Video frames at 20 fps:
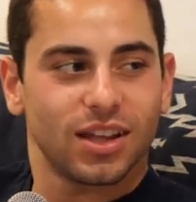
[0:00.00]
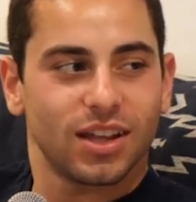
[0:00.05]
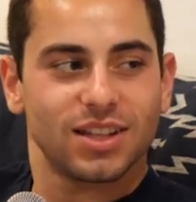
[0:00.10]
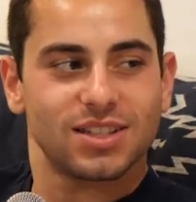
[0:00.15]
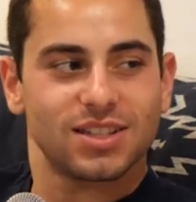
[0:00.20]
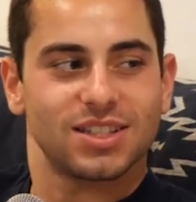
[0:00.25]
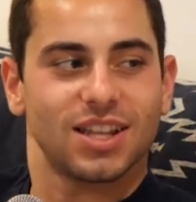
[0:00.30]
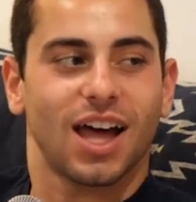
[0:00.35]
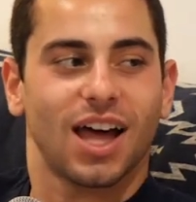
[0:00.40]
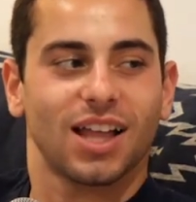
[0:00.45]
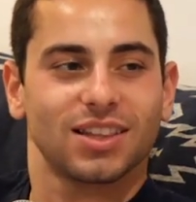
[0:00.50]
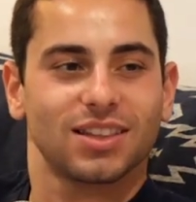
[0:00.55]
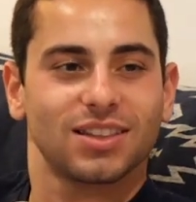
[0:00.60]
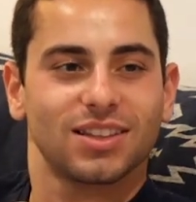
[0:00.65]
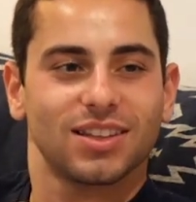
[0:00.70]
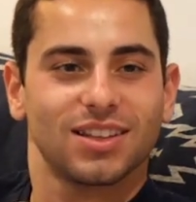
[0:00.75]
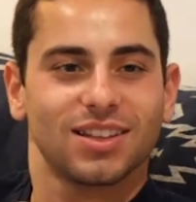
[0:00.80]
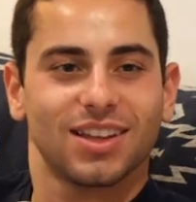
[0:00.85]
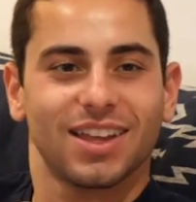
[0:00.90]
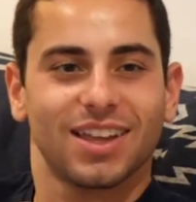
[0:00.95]
And it's not
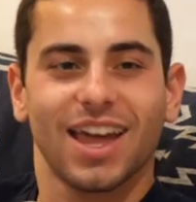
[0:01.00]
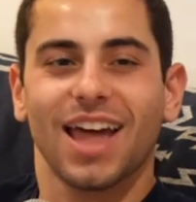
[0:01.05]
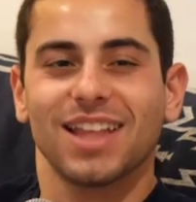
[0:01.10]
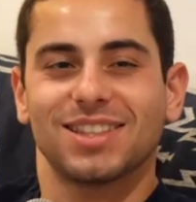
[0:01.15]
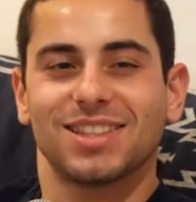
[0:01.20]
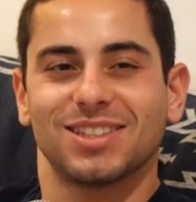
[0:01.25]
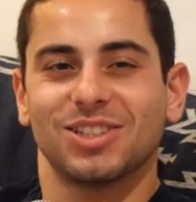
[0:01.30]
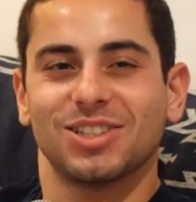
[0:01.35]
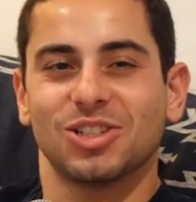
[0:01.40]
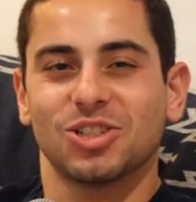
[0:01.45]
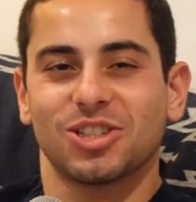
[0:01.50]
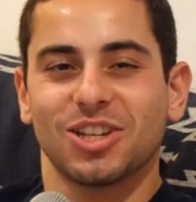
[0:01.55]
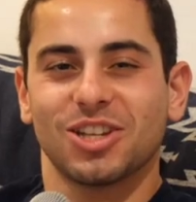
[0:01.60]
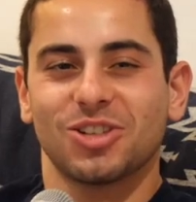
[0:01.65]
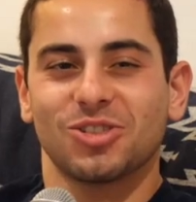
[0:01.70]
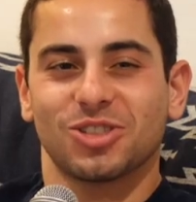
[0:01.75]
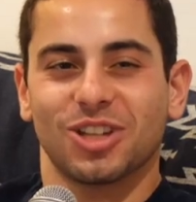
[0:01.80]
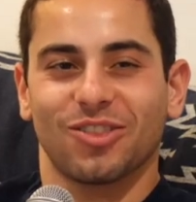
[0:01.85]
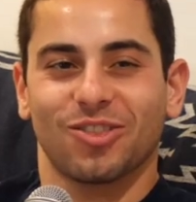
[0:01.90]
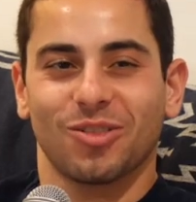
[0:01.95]
yeah, it's just
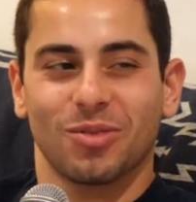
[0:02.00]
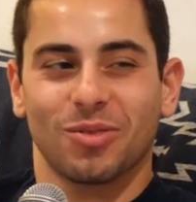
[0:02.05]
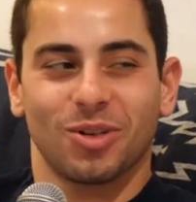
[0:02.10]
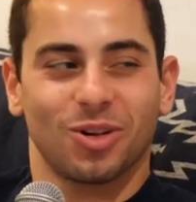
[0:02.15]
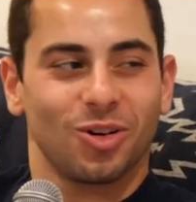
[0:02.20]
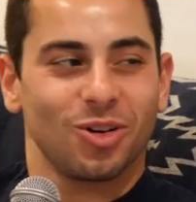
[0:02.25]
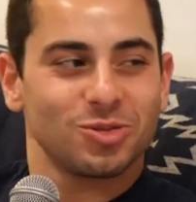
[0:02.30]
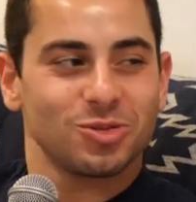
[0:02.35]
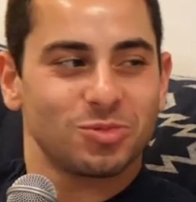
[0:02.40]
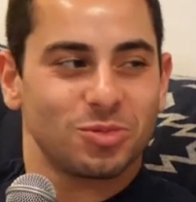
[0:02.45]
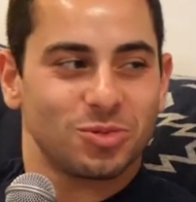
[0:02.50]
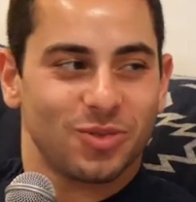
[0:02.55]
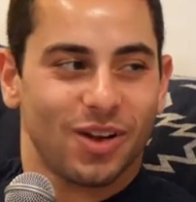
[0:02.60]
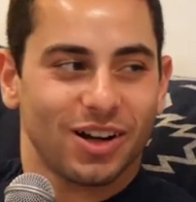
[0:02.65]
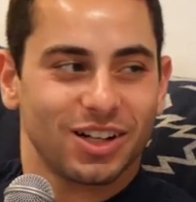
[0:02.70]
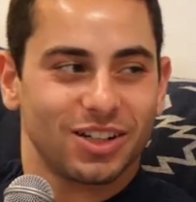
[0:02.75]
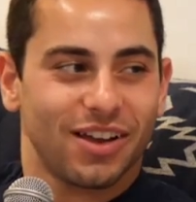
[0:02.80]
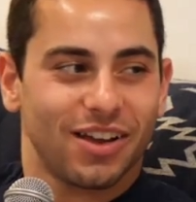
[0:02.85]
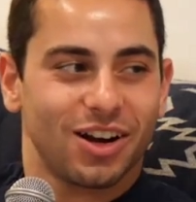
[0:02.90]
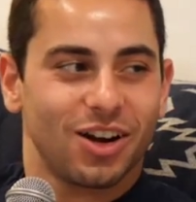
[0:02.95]
interesting from a girl's
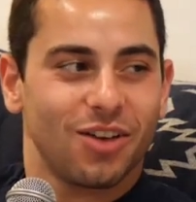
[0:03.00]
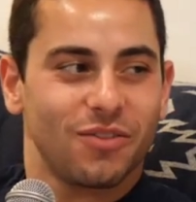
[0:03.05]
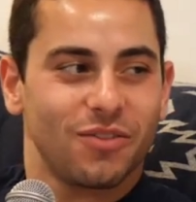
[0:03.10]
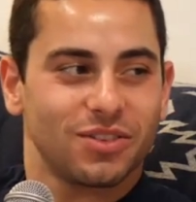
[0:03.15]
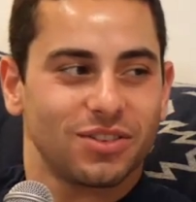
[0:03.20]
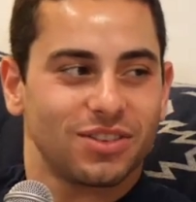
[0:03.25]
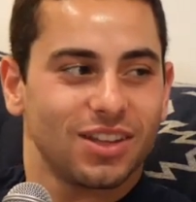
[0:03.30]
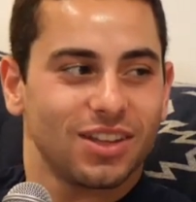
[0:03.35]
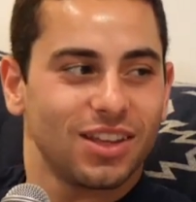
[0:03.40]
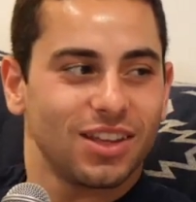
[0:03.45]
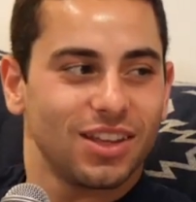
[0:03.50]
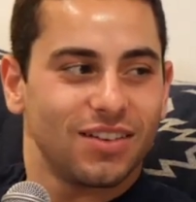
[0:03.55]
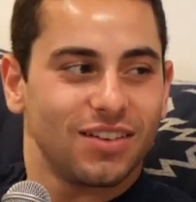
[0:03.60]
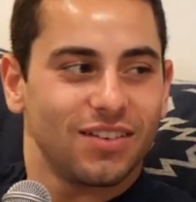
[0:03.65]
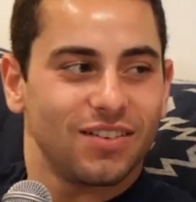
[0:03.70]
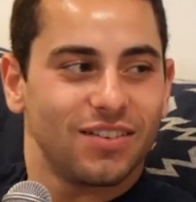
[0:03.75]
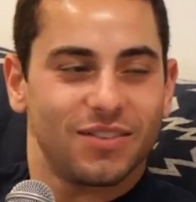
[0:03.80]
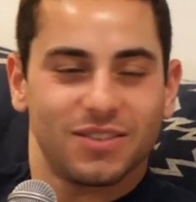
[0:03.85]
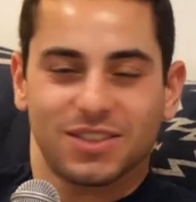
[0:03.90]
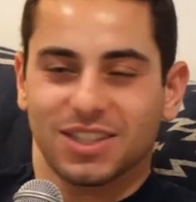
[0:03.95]
perspective. I don't know if, it,
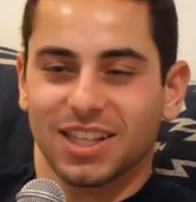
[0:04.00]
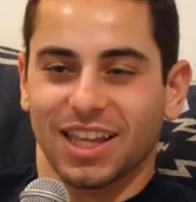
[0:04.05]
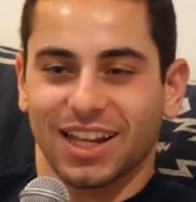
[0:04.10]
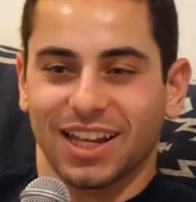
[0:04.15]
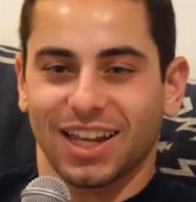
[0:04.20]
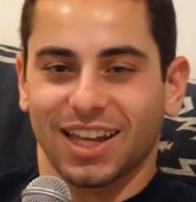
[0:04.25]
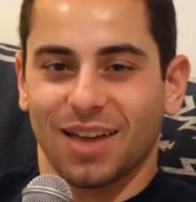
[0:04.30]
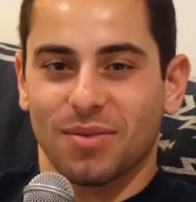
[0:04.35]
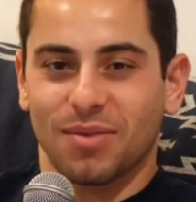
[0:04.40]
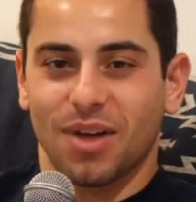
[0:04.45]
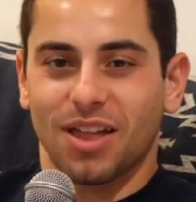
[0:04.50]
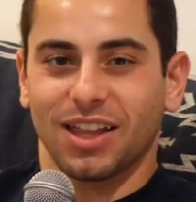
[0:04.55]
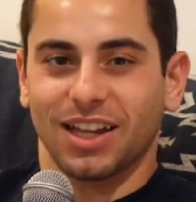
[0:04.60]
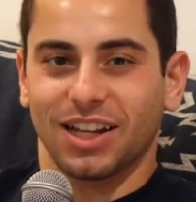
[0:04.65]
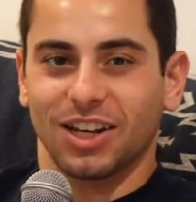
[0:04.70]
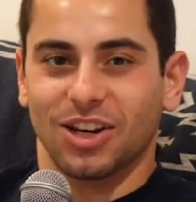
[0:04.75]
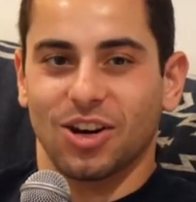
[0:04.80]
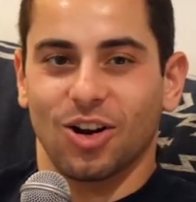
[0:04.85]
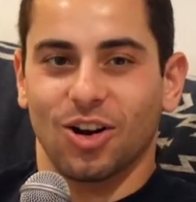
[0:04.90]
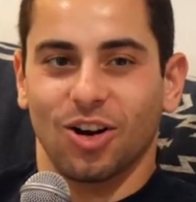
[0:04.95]
if it's like I'm not
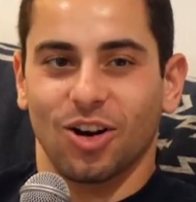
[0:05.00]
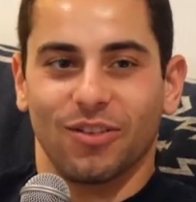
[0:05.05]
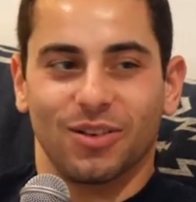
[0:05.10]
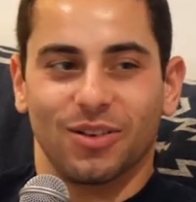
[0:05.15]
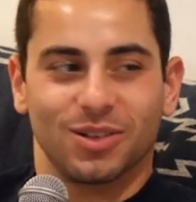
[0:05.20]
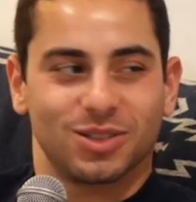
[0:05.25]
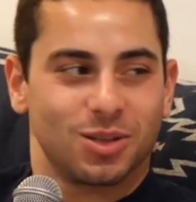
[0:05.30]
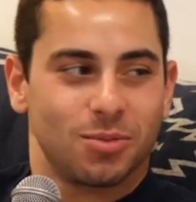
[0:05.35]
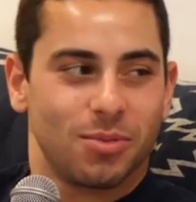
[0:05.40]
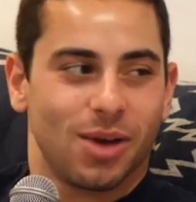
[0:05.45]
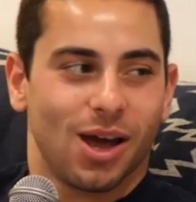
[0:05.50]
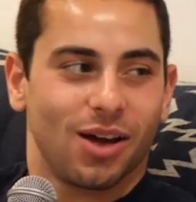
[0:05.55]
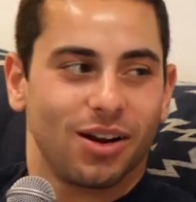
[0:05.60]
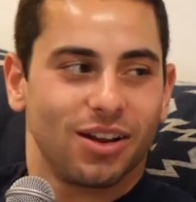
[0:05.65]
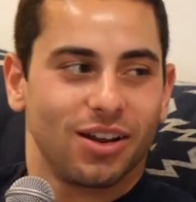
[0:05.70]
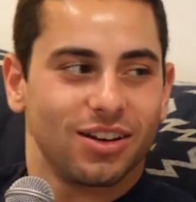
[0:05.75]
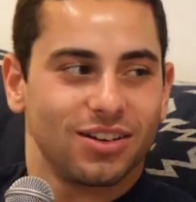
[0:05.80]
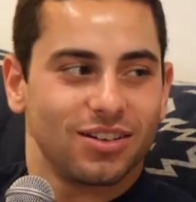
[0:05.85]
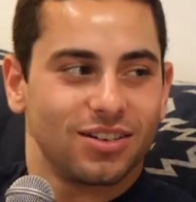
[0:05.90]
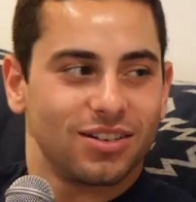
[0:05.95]
like nervous about
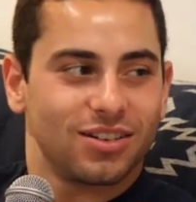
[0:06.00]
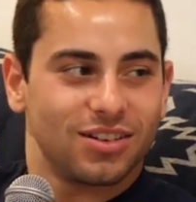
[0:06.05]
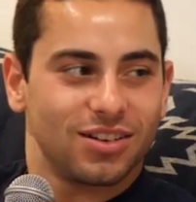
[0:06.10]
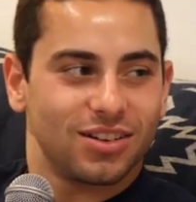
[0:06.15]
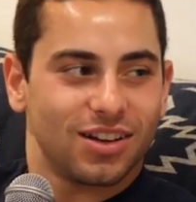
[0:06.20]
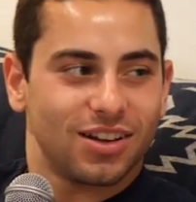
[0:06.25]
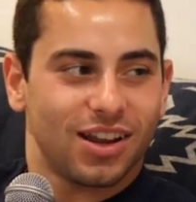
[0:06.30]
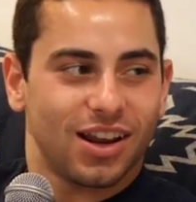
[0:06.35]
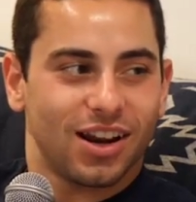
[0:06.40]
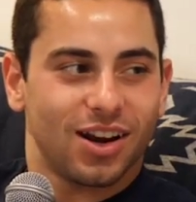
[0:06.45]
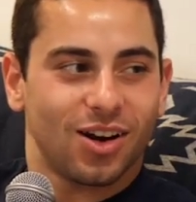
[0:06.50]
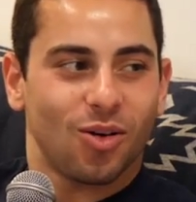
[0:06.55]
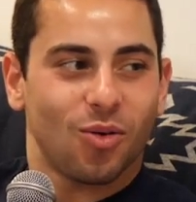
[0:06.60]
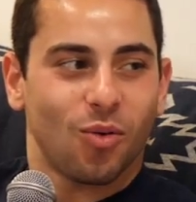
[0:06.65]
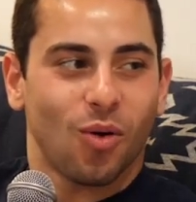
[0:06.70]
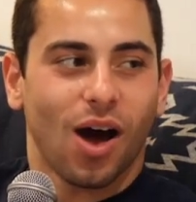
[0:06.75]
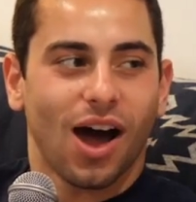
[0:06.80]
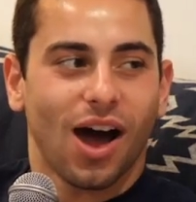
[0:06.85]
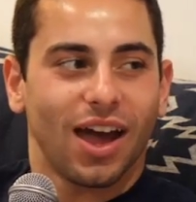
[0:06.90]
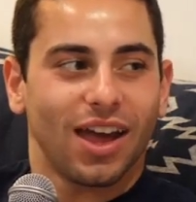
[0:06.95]
it. Okay. I don't
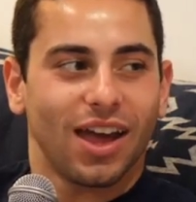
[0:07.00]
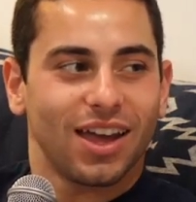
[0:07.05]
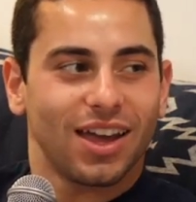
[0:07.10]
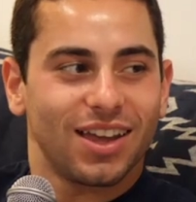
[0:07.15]
know why.